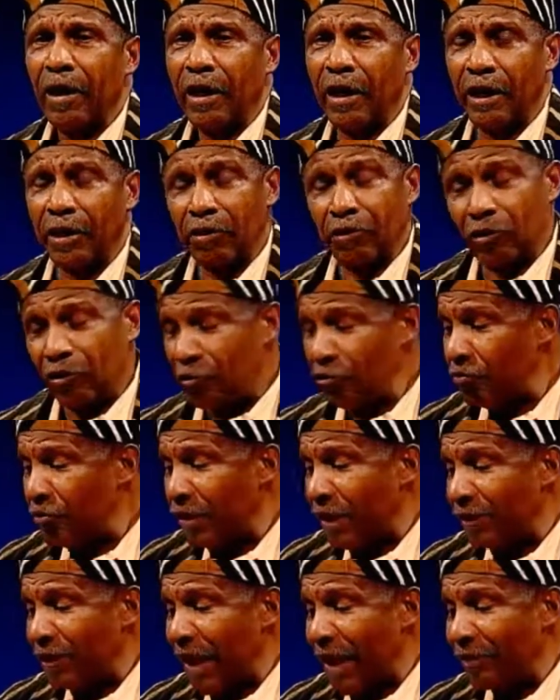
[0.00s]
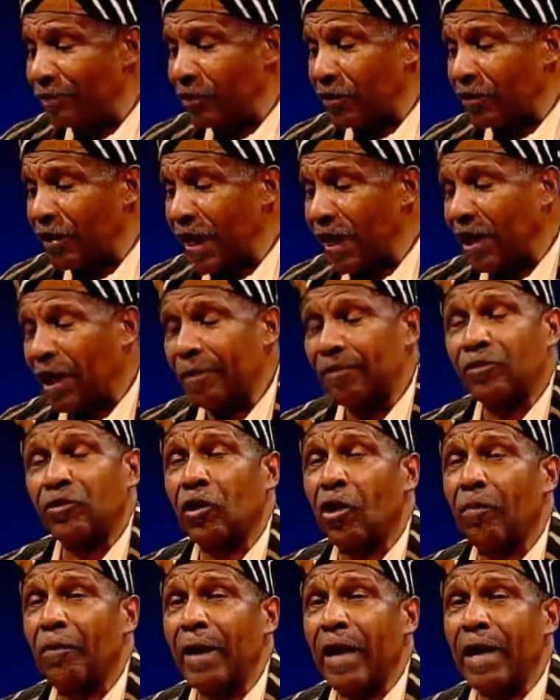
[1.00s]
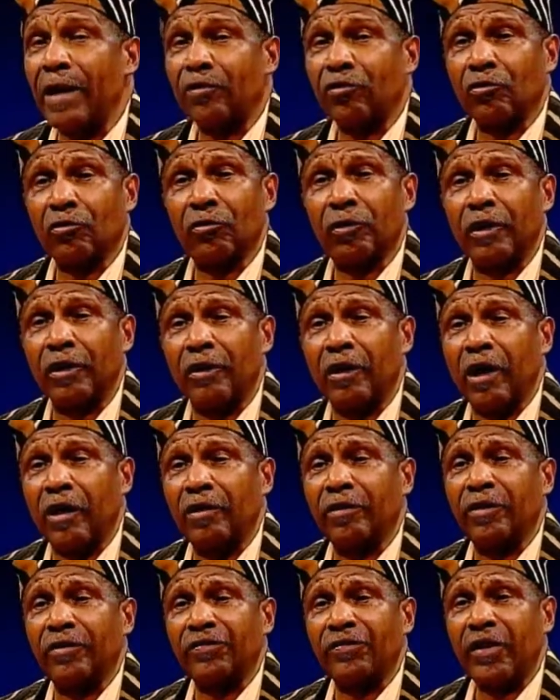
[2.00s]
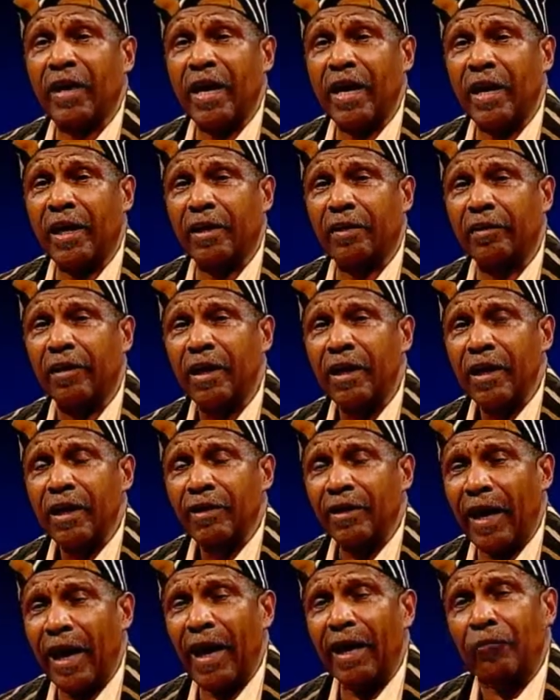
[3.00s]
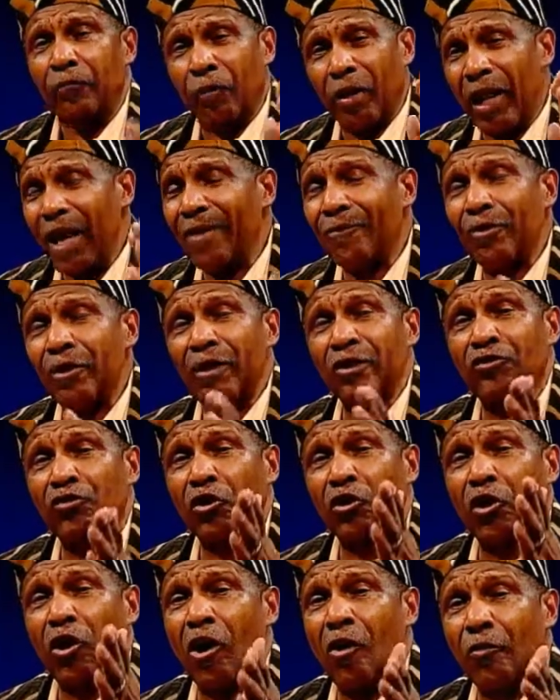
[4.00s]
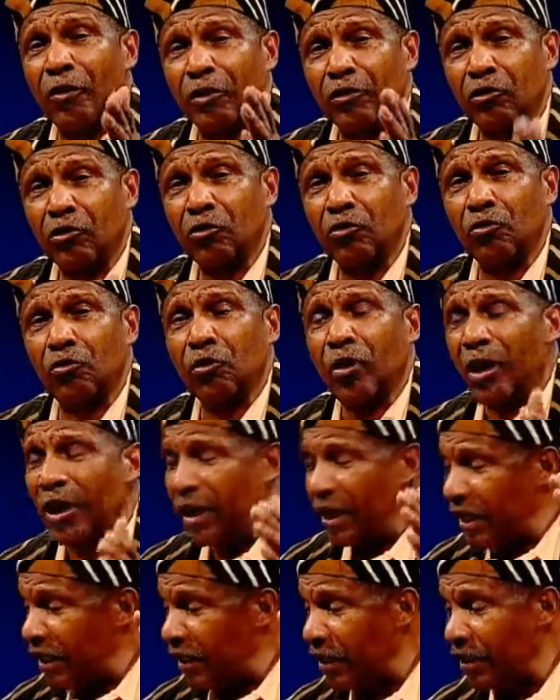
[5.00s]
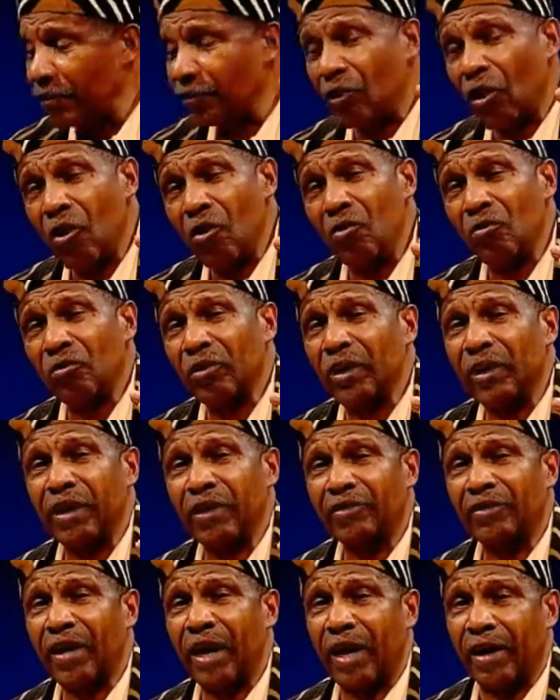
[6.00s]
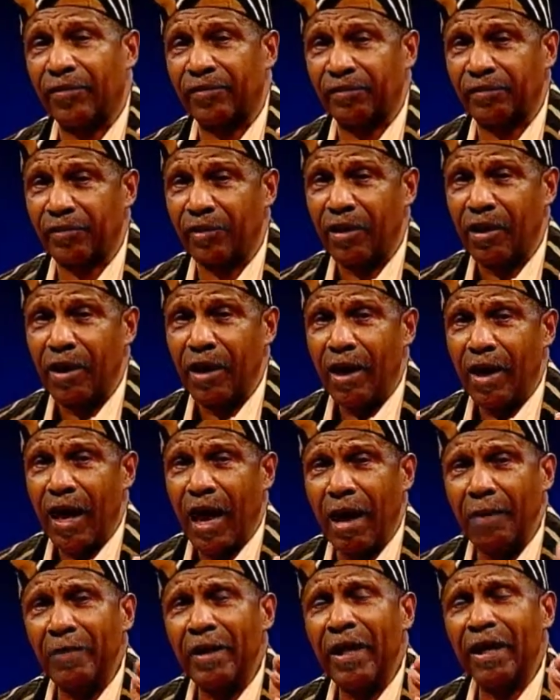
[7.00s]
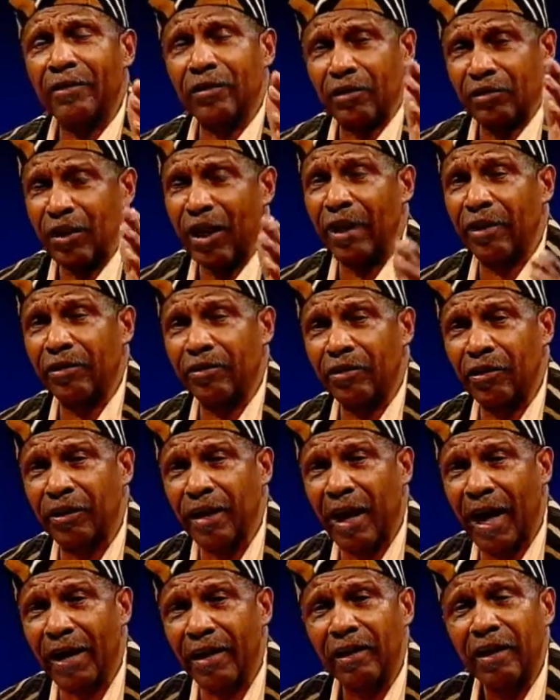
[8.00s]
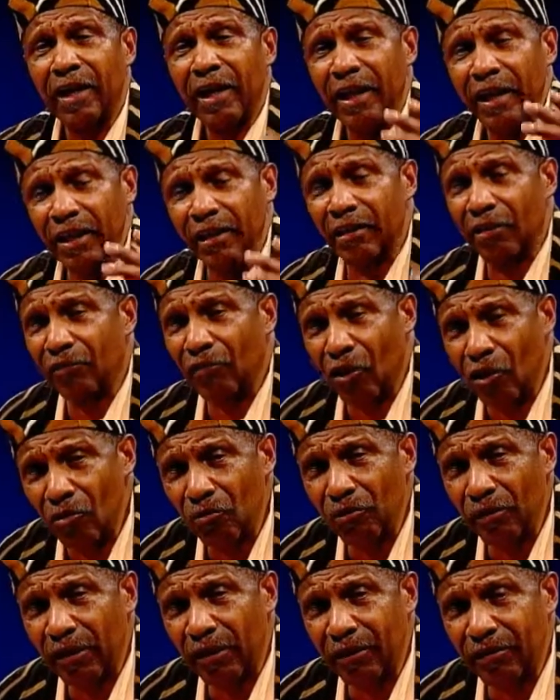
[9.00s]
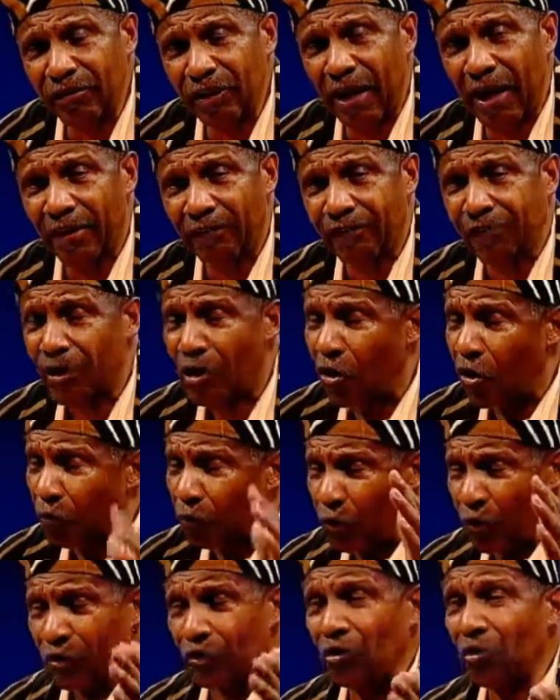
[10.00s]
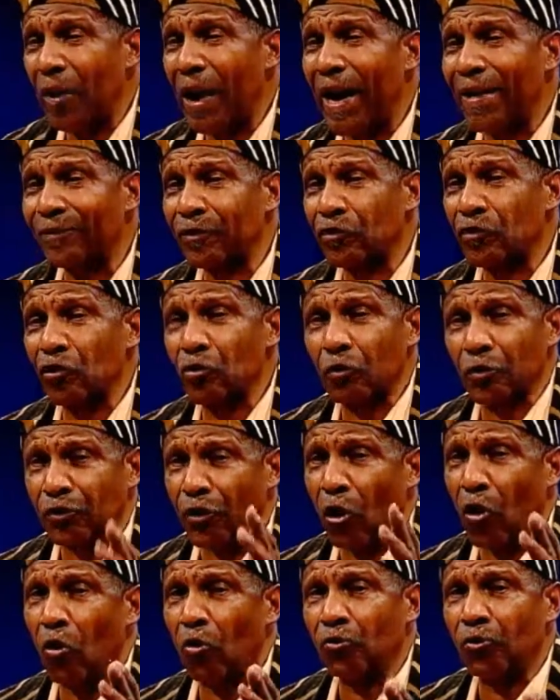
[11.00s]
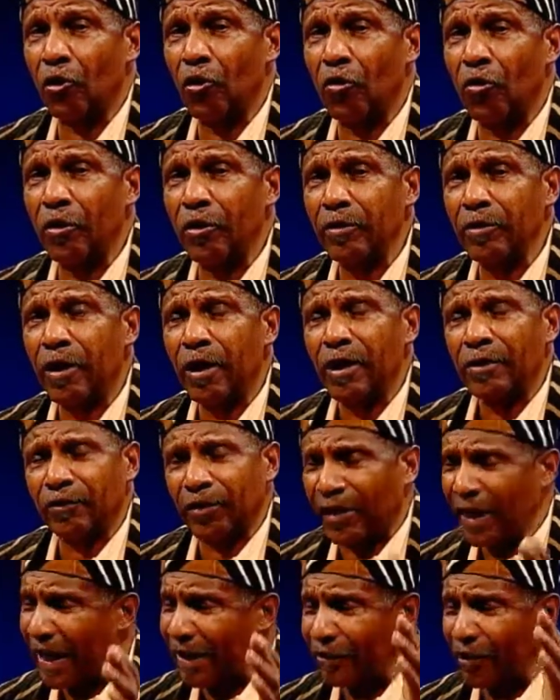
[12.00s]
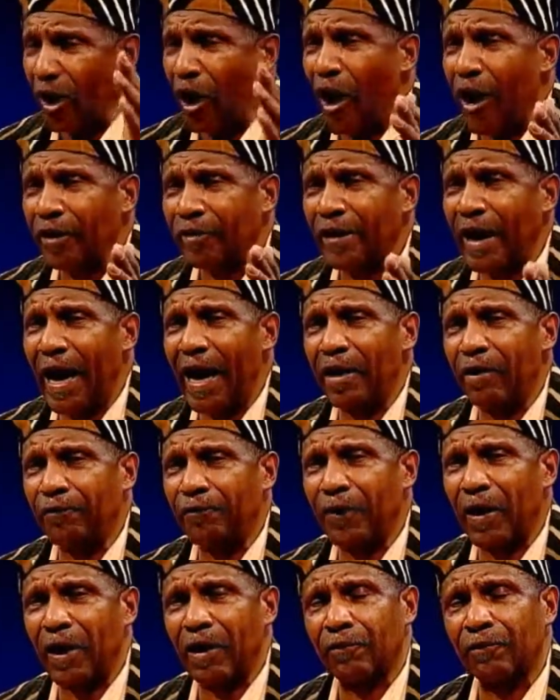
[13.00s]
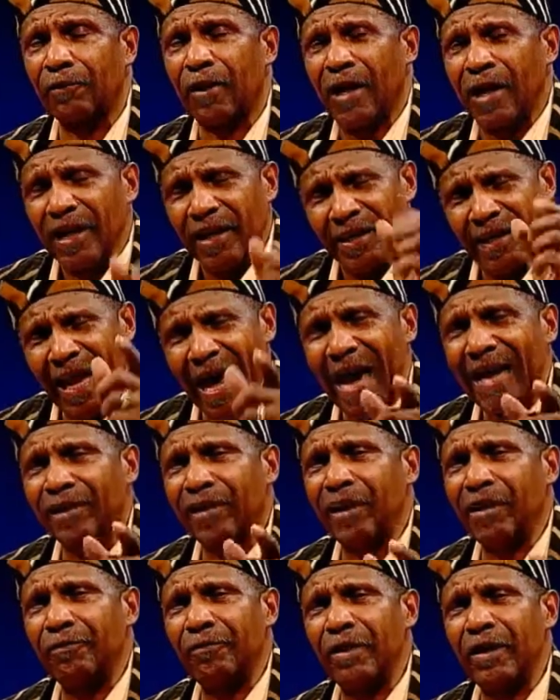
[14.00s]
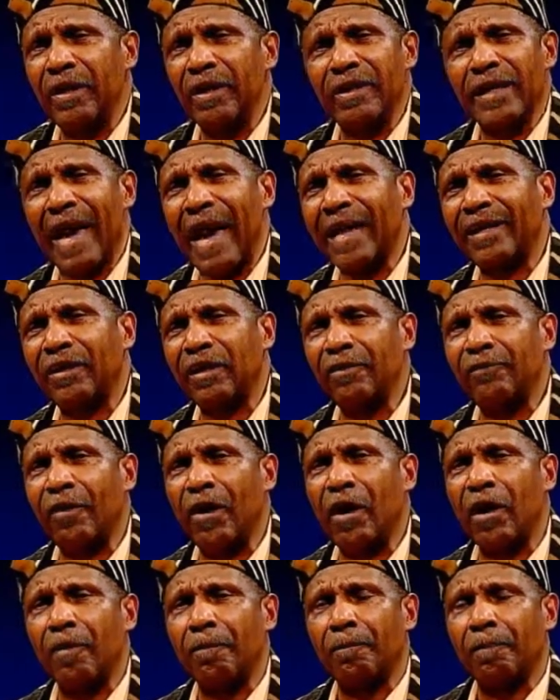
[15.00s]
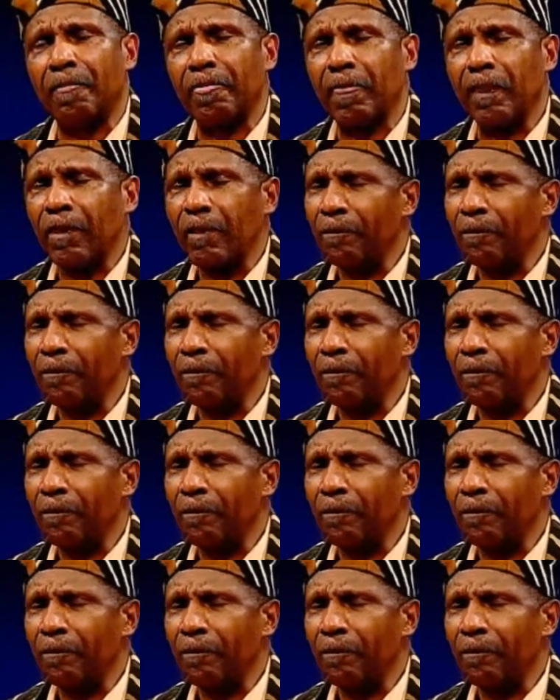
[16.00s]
And you just have to take up your mantle and understand that whatever it is you're going through, it is only a test. I'm here to tell you tonight, it is only a test. What you have to do is hold on to that God kind of faith. Not give in, not give up.